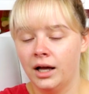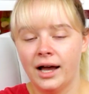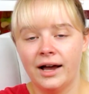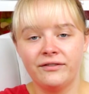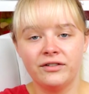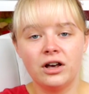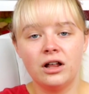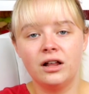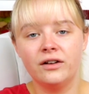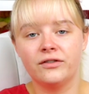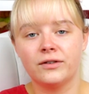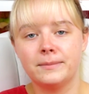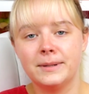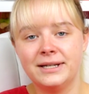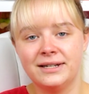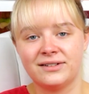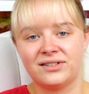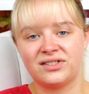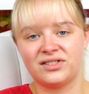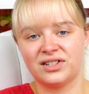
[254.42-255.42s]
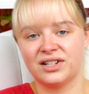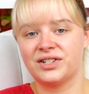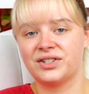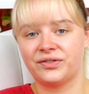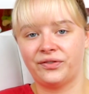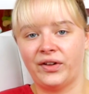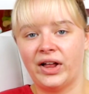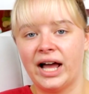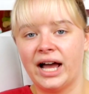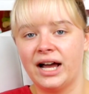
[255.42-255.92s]
Have y'all ever been to Six
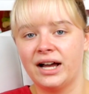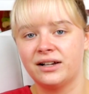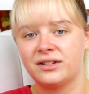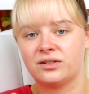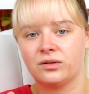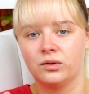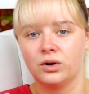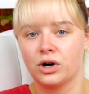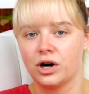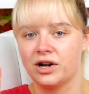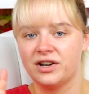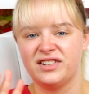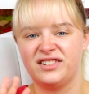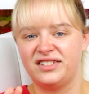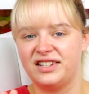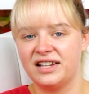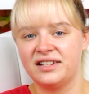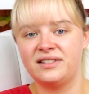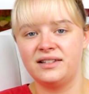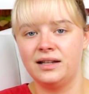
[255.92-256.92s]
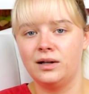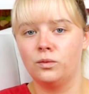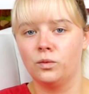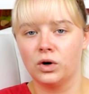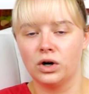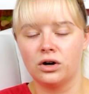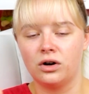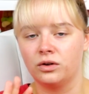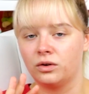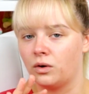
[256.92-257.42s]
Flags or Disney
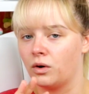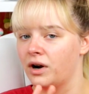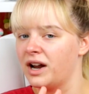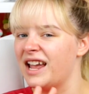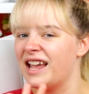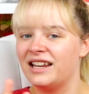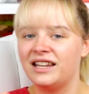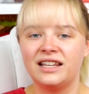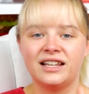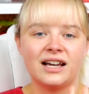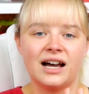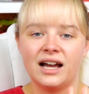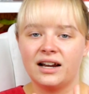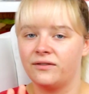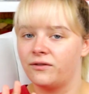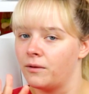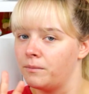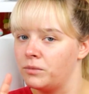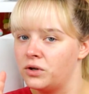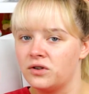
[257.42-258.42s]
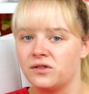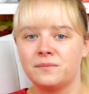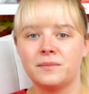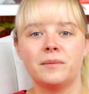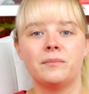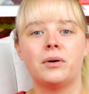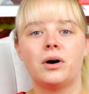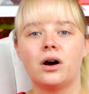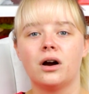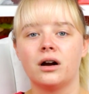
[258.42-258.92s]
World or any kind of
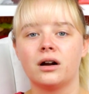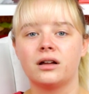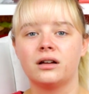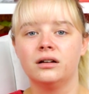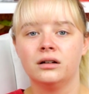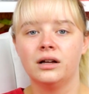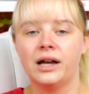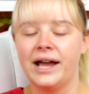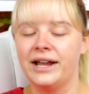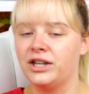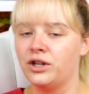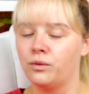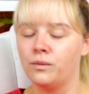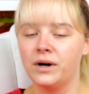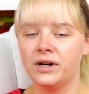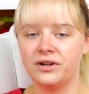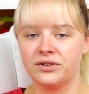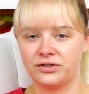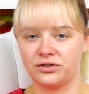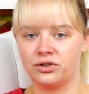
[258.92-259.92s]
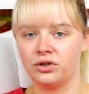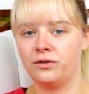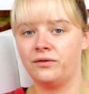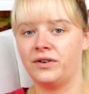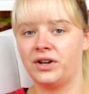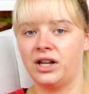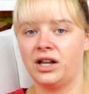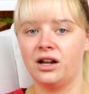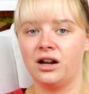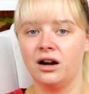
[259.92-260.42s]
amusement park and you want a
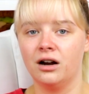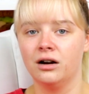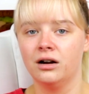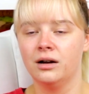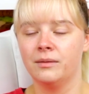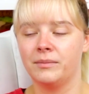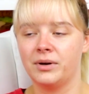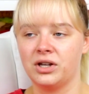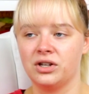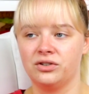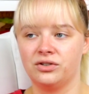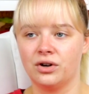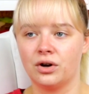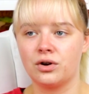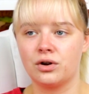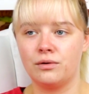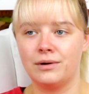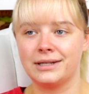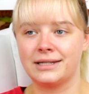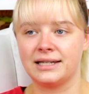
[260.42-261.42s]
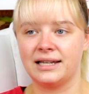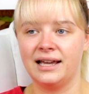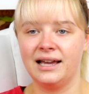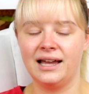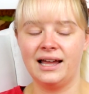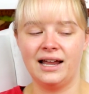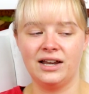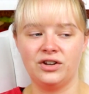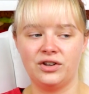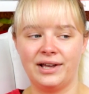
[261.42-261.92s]
souvenir but you don't know what to
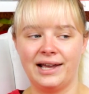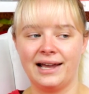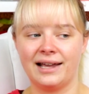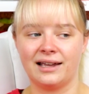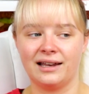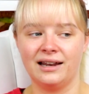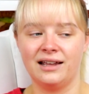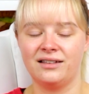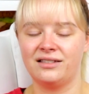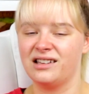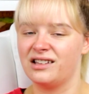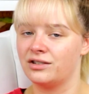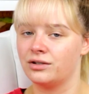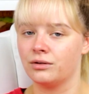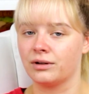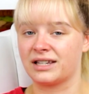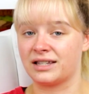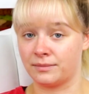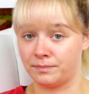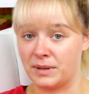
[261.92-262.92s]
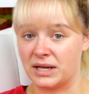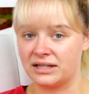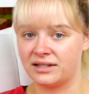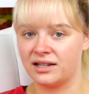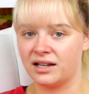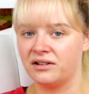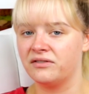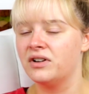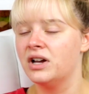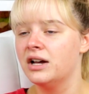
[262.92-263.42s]
get and you can't get anything too
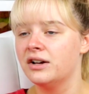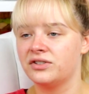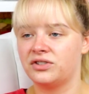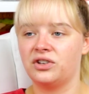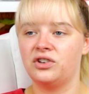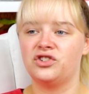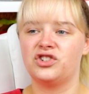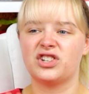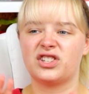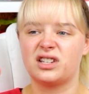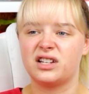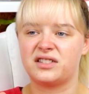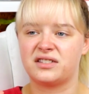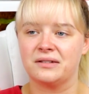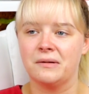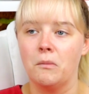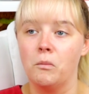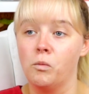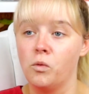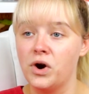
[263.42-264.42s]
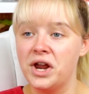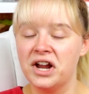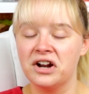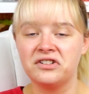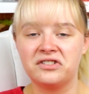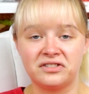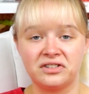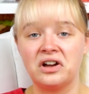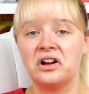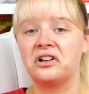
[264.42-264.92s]
expensive so you just get some
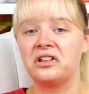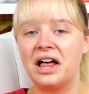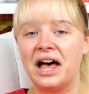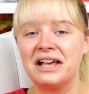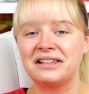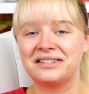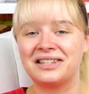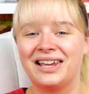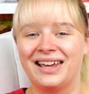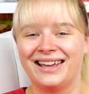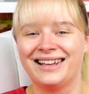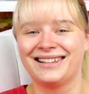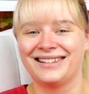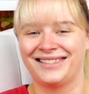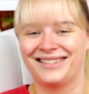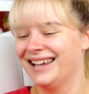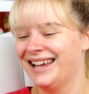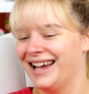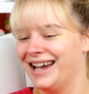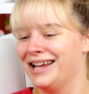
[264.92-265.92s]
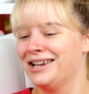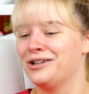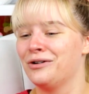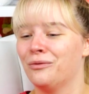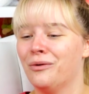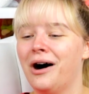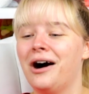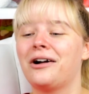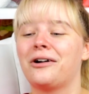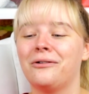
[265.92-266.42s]
weird sunglasses and
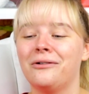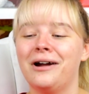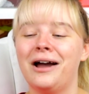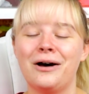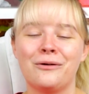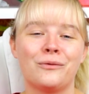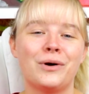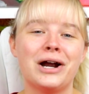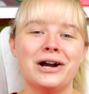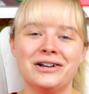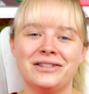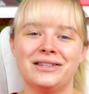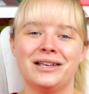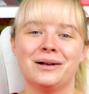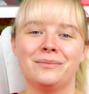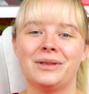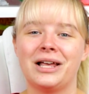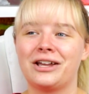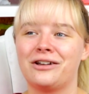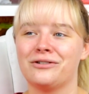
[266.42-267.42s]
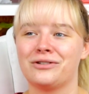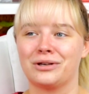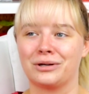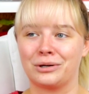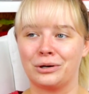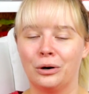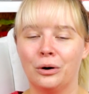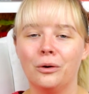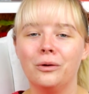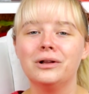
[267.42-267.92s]
you walk around wearing them like you're the
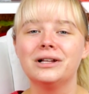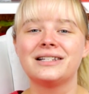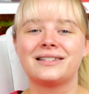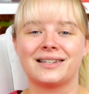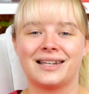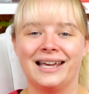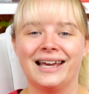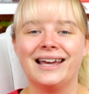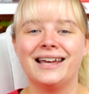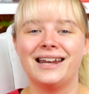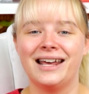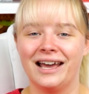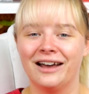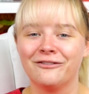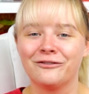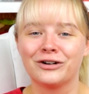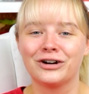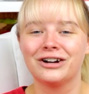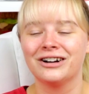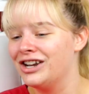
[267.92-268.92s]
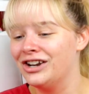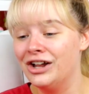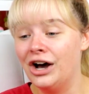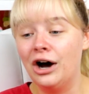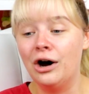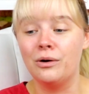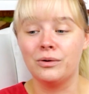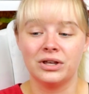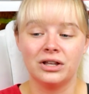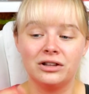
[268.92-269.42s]
coolest kid ever?
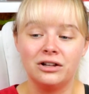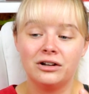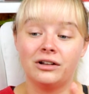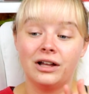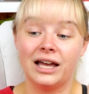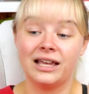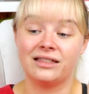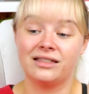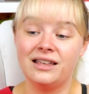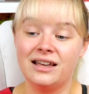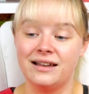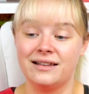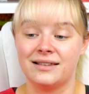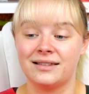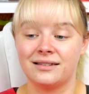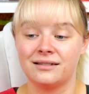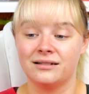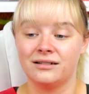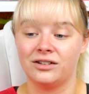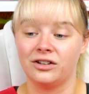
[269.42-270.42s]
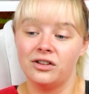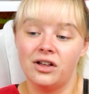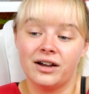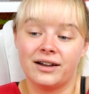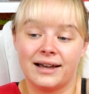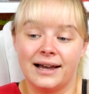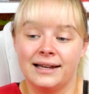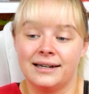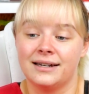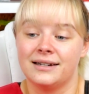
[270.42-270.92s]
No, you look like this. You
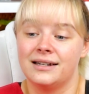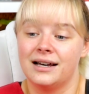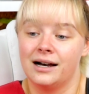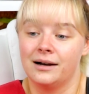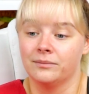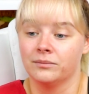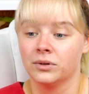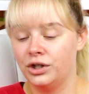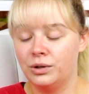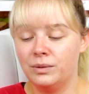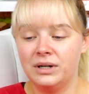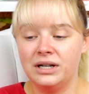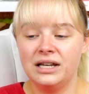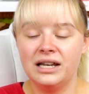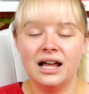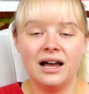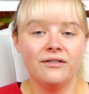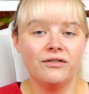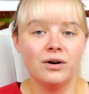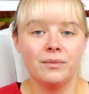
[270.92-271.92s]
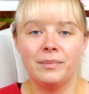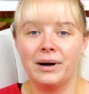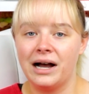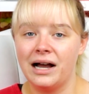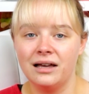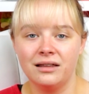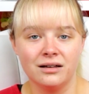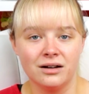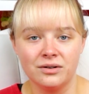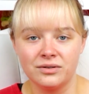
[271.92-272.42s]
look kind of dumb. You would never
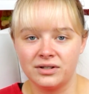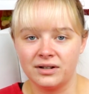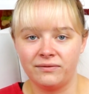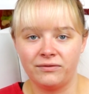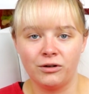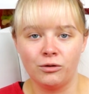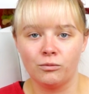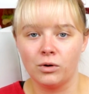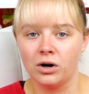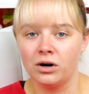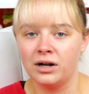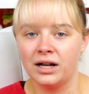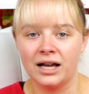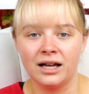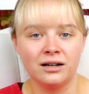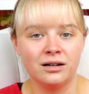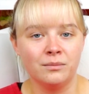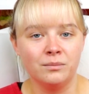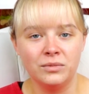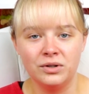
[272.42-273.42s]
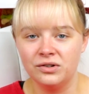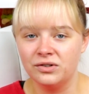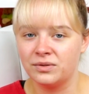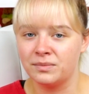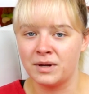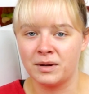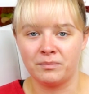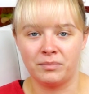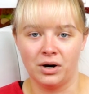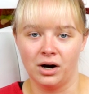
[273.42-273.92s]
buy those if you weren't at an
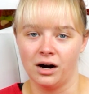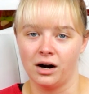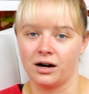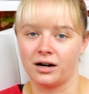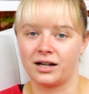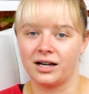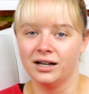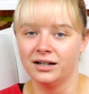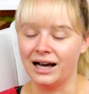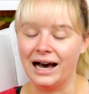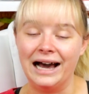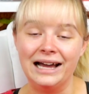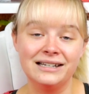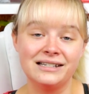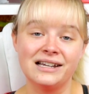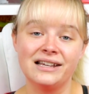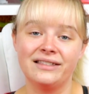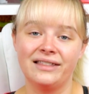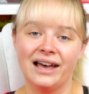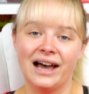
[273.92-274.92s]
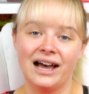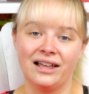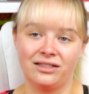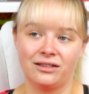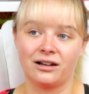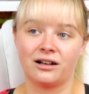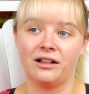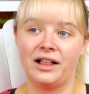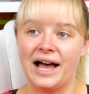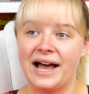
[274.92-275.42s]
amusement park. I did that.
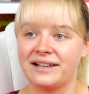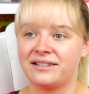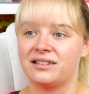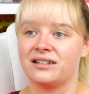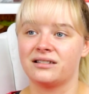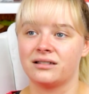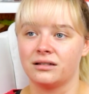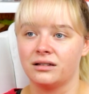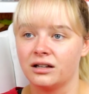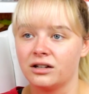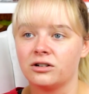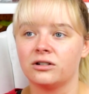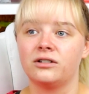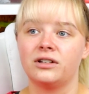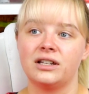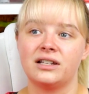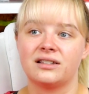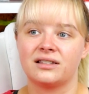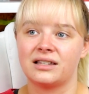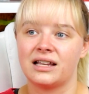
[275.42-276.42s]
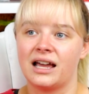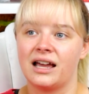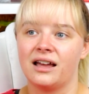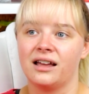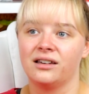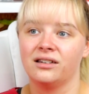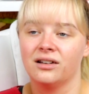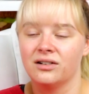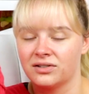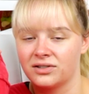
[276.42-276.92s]
The glasses literally
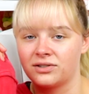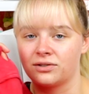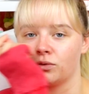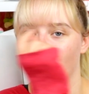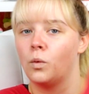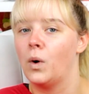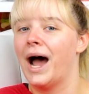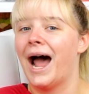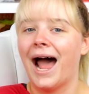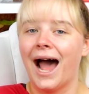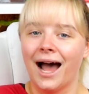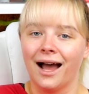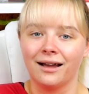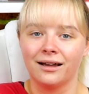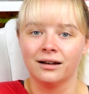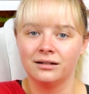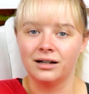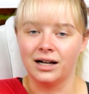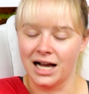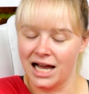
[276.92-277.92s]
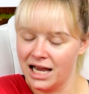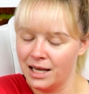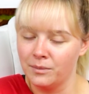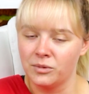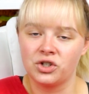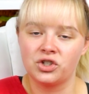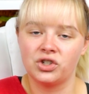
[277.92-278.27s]
said swag. I am